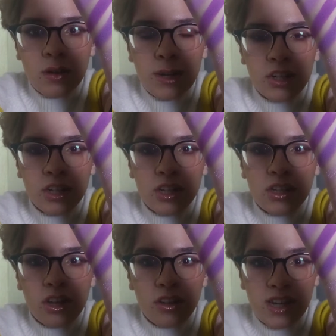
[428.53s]
I'm actually gonna
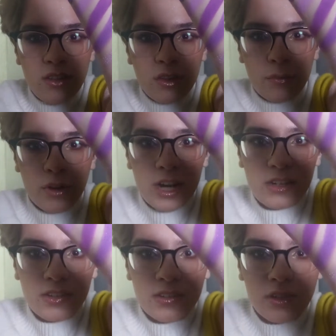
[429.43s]
turn down the
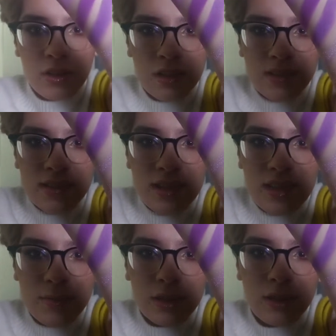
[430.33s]
brightness so you can see
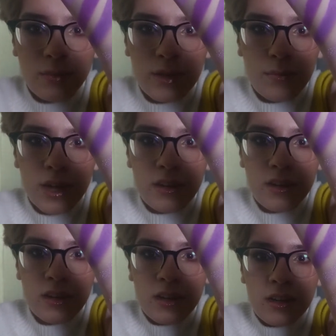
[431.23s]
them a little bit
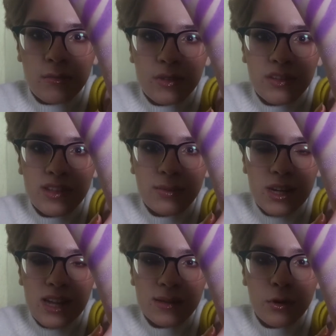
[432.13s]
better. But this one
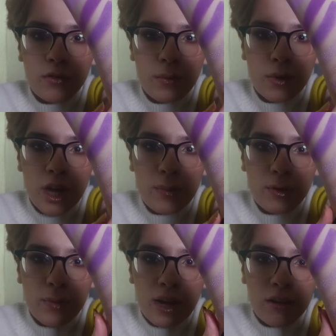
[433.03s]
has more of a
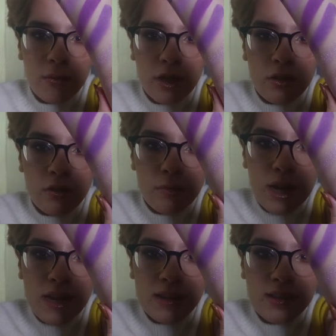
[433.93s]
purple periwinkle
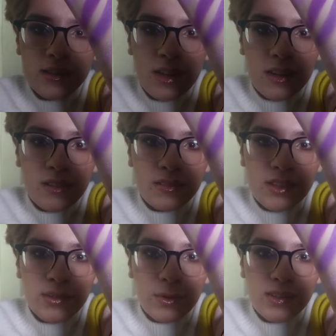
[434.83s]
base.
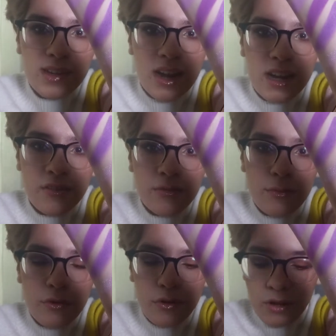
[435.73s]
This one's kind of
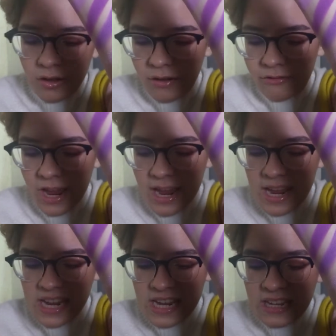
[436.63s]
more of
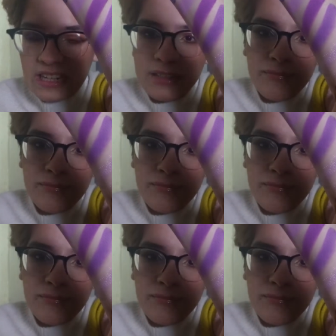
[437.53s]
a,